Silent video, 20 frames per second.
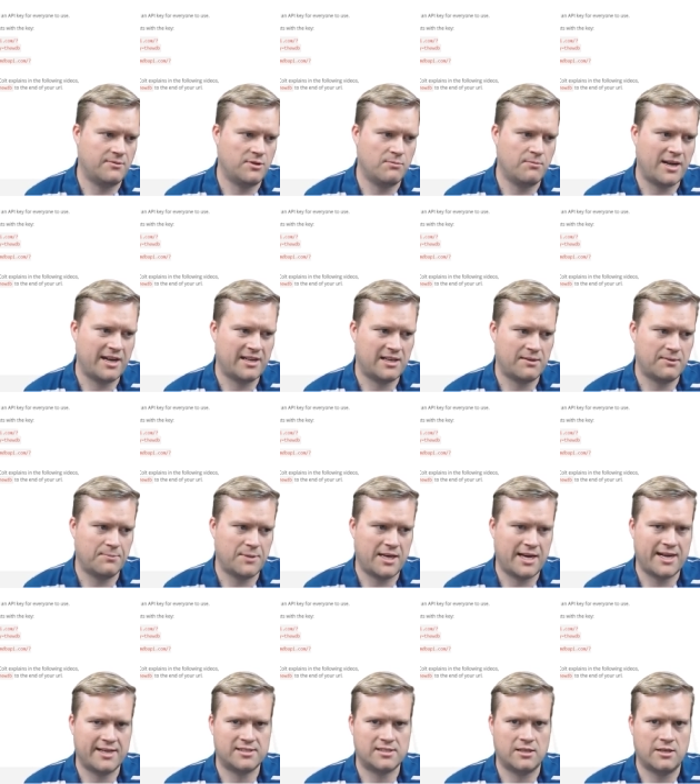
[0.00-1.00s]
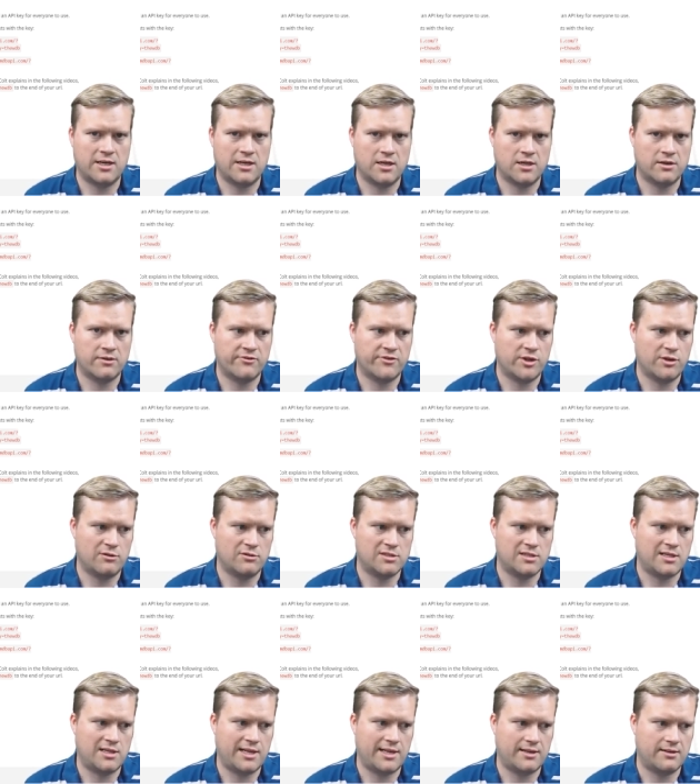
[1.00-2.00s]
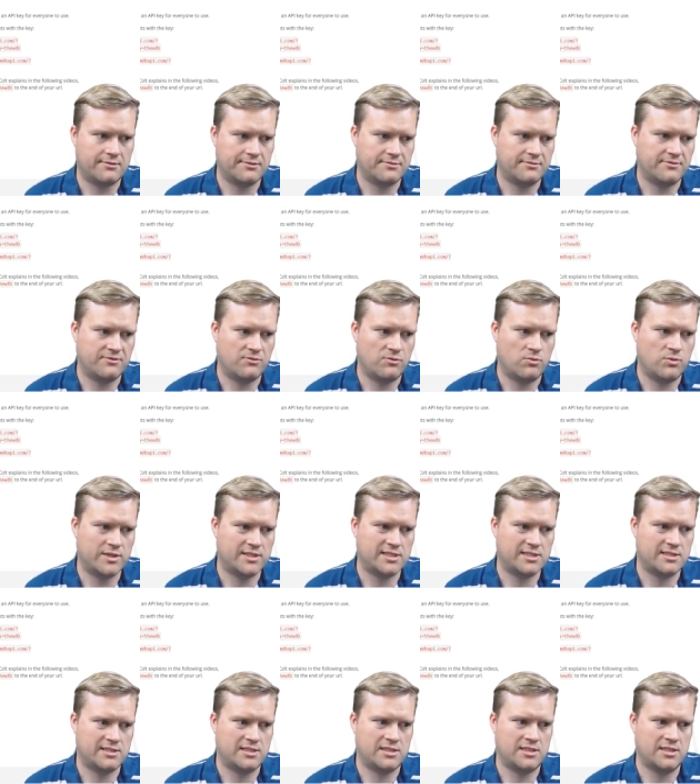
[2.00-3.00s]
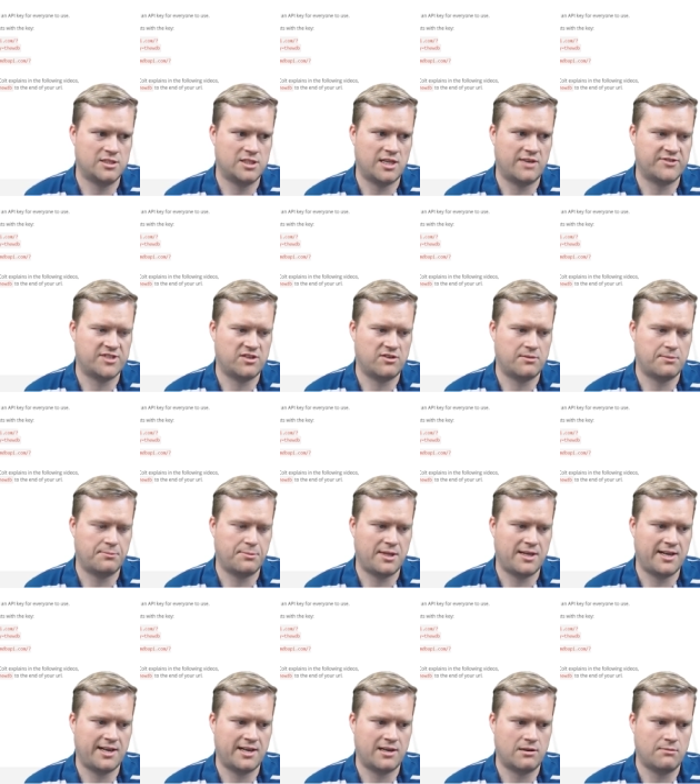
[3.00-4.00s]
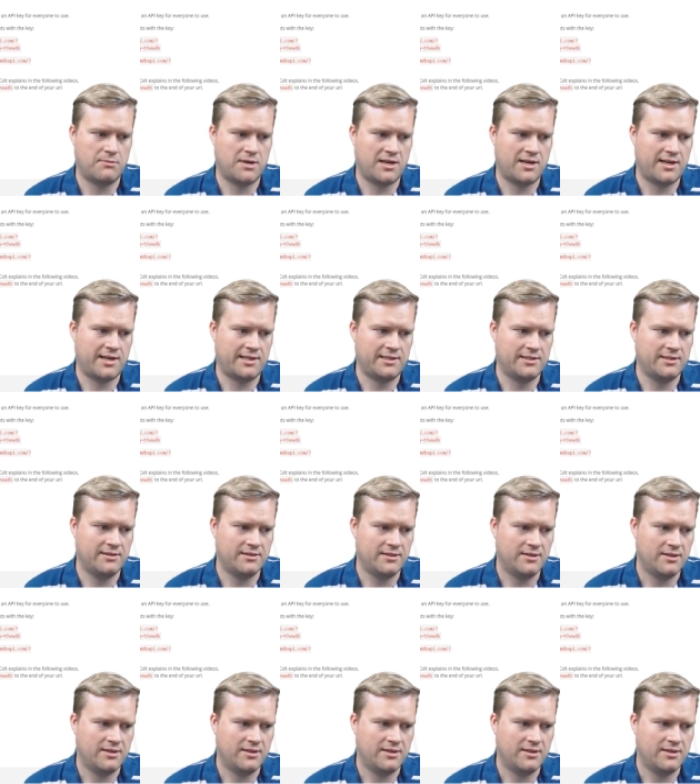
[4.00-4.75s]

You might be asked on an interview to like what's the JavaScript apply or bind